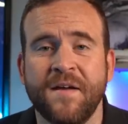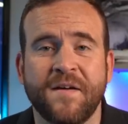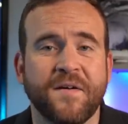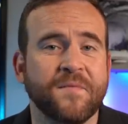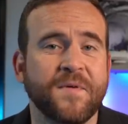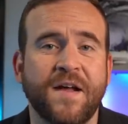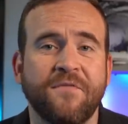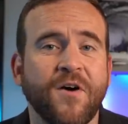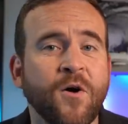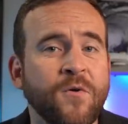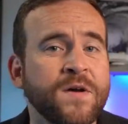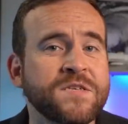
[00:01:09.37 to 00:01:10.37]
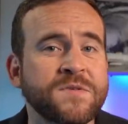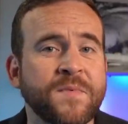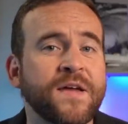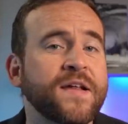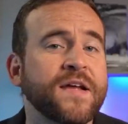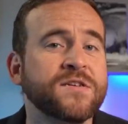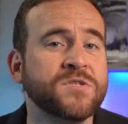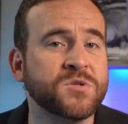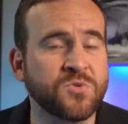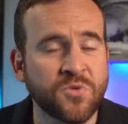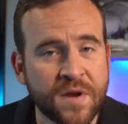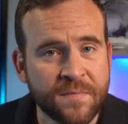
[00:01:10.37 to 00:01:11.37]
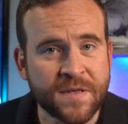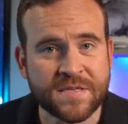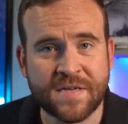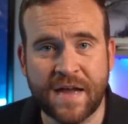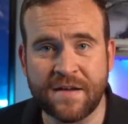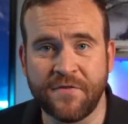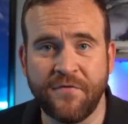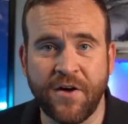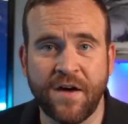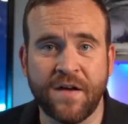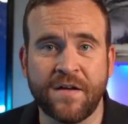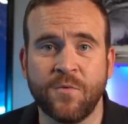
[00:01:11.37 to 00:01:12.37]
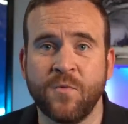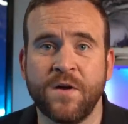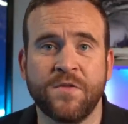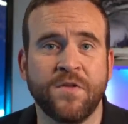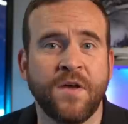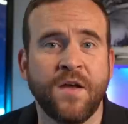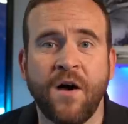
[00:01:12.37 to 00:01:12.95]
uh, but I've always been extremely satisfied with